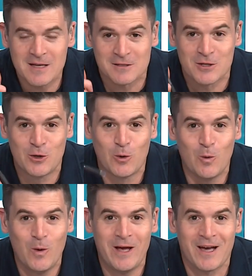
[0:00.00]
That's
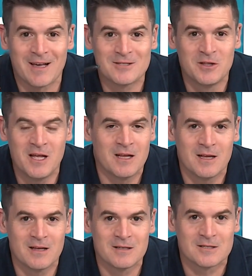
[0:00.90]
quick. So that
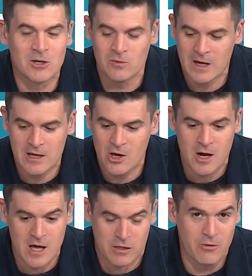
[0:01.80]
so
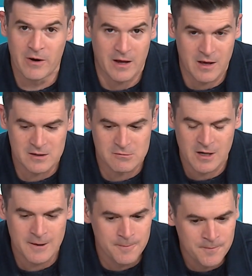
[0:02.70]
y'all got through it, I guess,
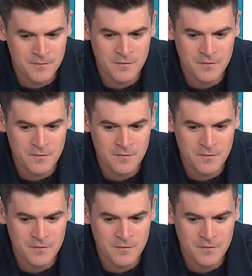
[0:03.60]
right?